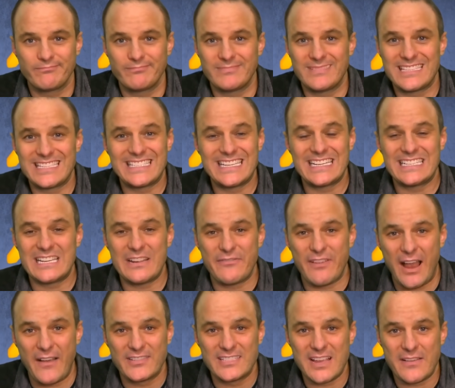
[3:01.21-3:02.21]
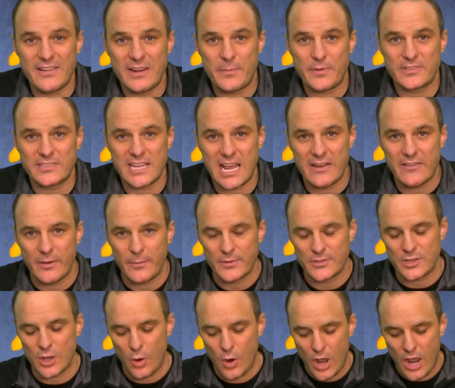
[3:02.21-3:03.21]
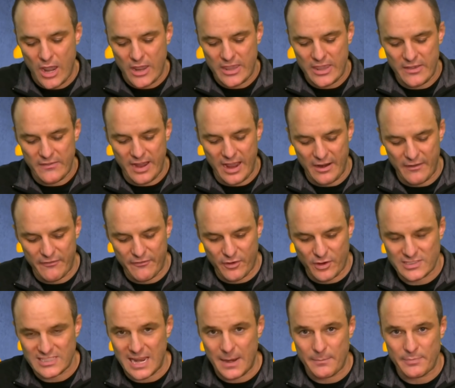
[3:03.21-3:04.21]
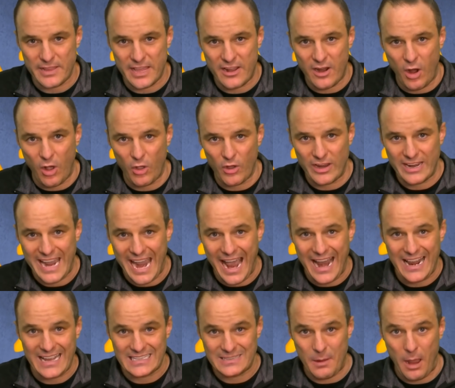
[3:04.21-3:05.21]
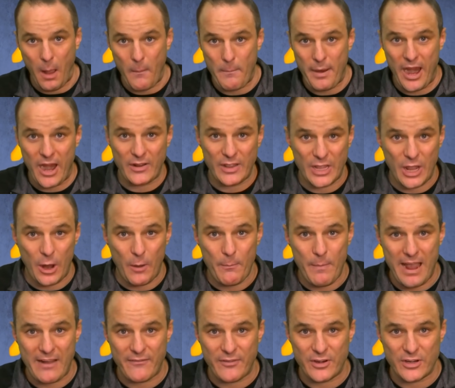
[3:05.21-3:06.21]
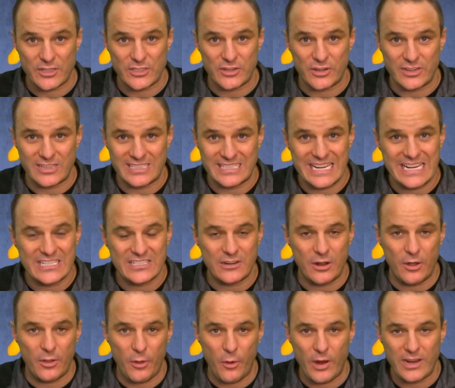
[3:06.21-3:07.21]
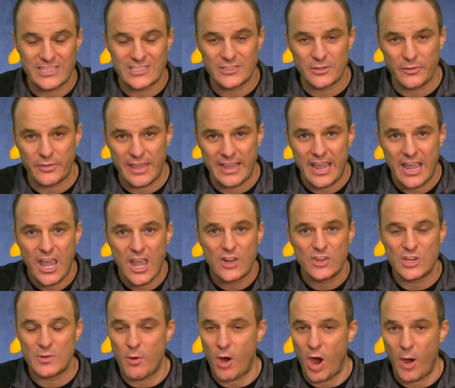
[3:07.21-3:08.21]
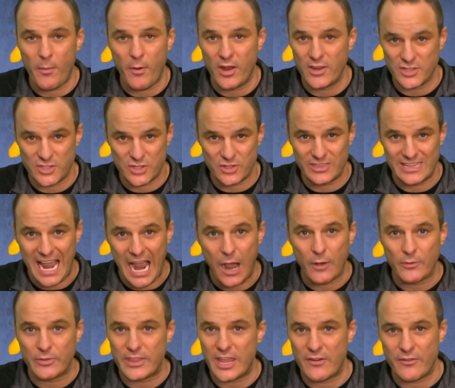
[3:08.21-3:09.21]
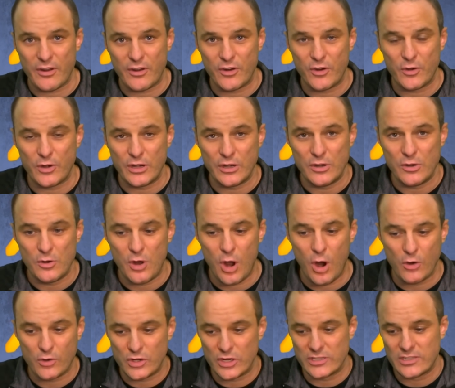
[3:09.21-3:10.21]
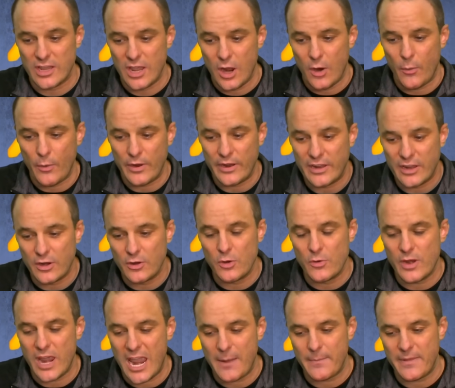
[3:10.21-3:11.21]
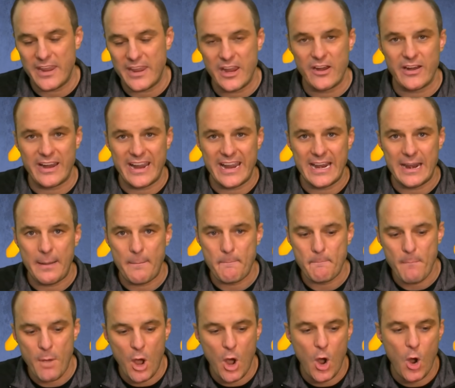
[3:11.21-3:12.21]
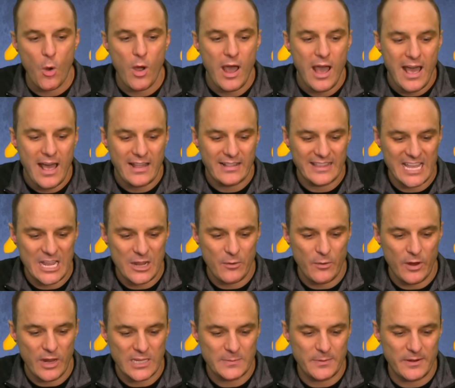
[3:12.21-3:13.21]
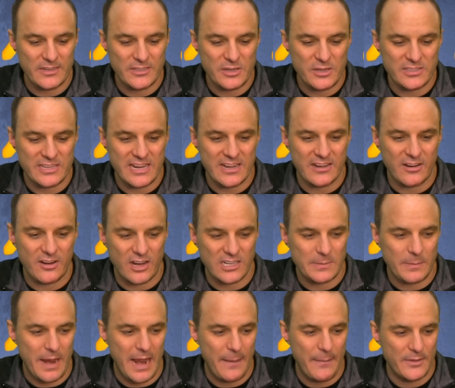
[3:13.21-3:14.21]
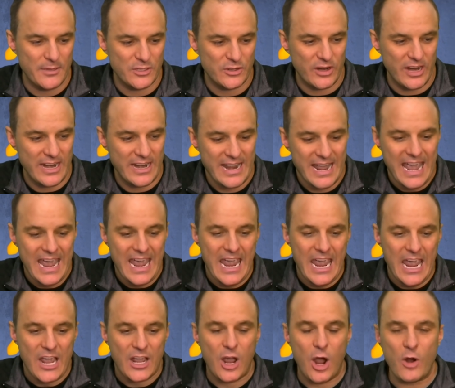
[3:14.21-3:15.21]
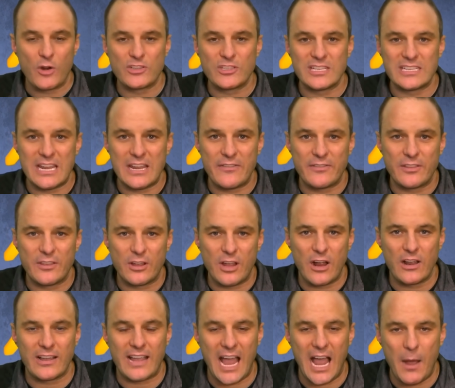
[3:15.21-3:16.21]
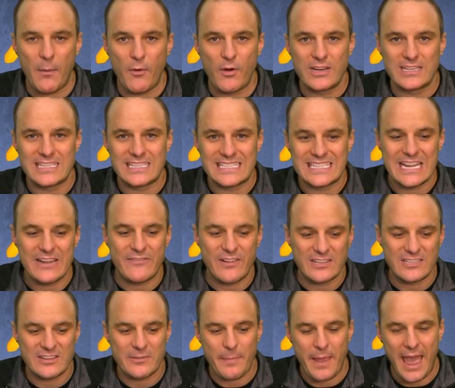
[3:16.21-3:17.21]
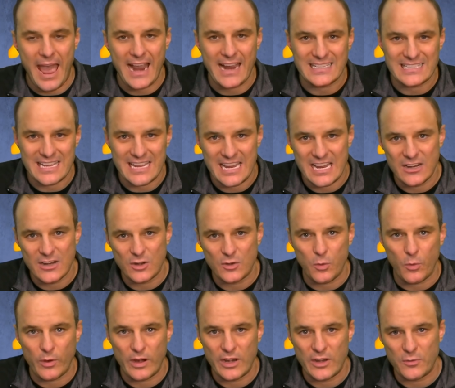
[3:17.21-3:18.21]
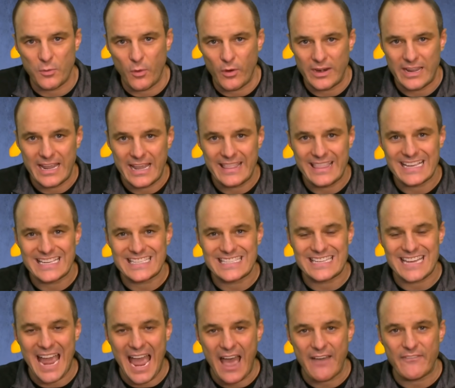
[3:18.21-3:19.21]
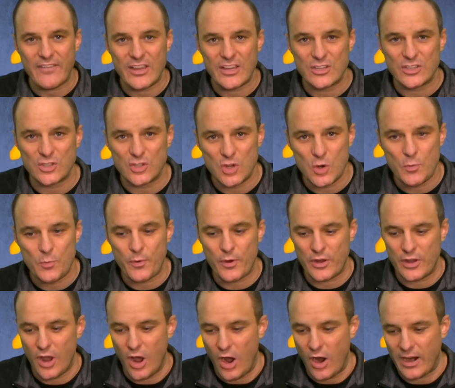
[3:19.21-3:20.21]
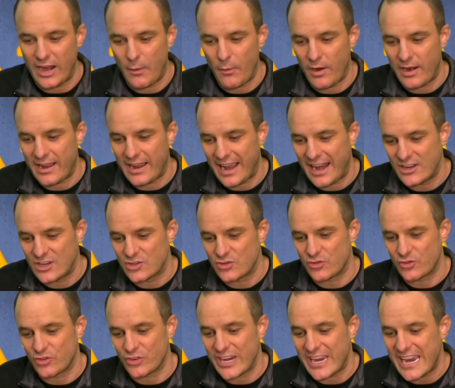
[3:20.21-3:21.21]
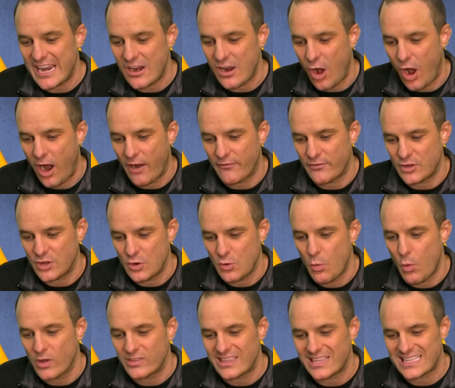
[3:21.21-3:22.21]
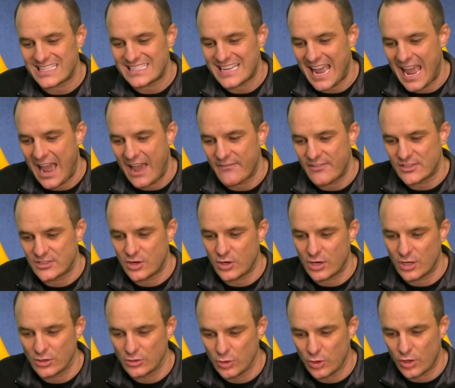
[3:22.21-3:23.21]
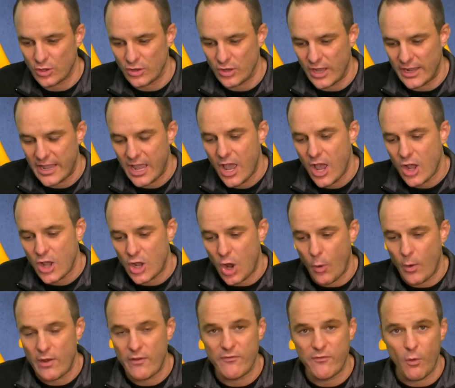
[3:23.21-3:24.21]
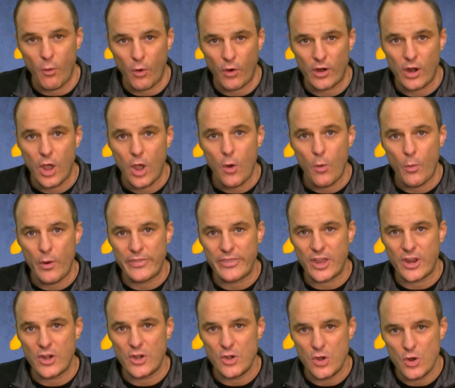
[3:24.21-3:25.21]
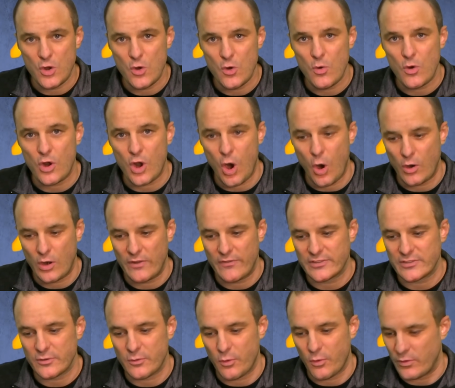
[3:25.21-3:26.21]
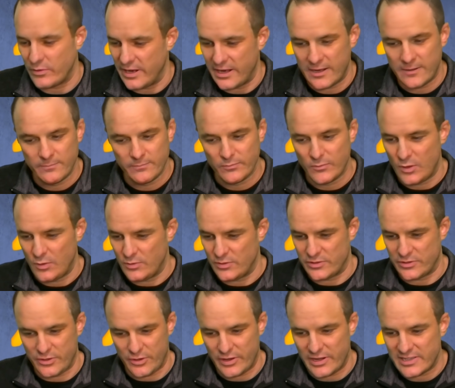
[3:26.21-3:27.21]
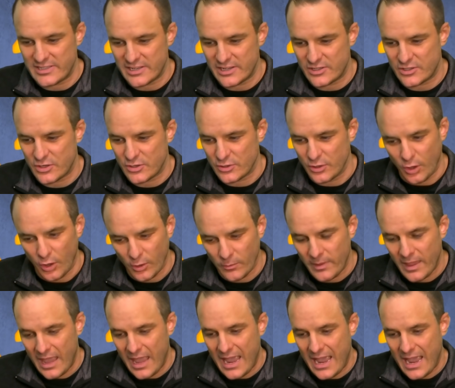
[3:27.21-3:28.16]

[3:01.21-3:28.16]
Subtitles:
65-70% of them. So you've got a first-time play caller in Gattis, apparently coming back for his third season, although I still think Jim Harbaugh is certainly out there recruiting new coaches. We get a new name here in Mo Linguist. But as you see across the bottom of the screen, coach the Cowboys defensive backs in 2020. This staff is super young. I want to kind of just read off to you what the staff is going to look like going forward with a new co-defensive coordinator who's 36 years old.